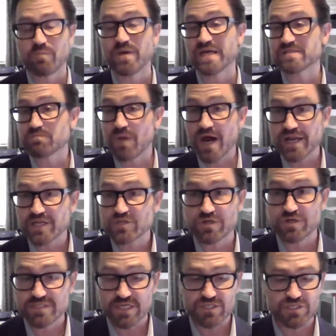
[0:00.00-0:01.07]
best mining
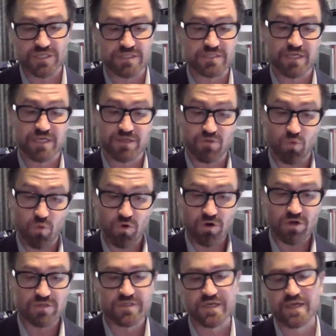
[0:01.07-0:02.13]
jurisdictions in the
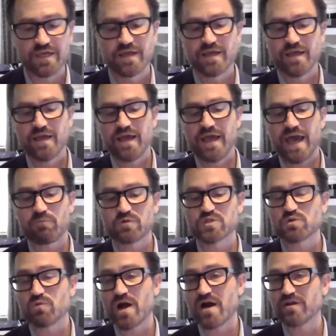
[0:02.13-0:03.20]
world. And we're
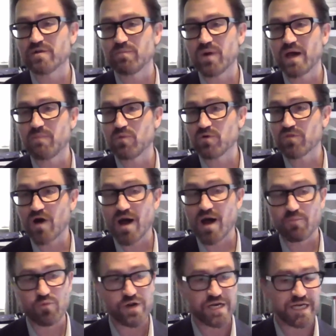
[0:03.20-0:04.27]
surrounded by both
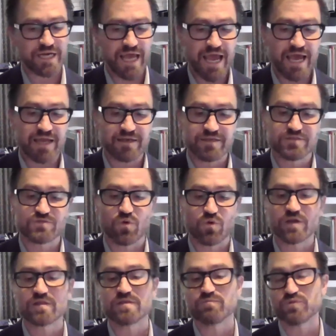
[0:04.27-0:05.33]
operating and
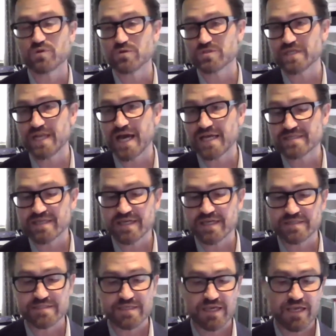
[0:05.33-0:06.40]
historically producing
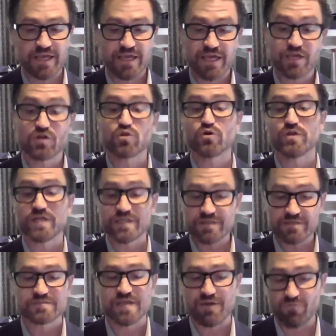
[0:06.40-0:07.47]
assets,
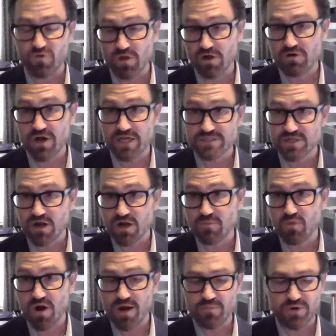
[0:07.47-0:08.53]
including several across our
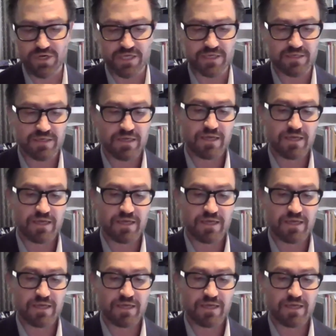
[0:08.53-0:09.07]
property.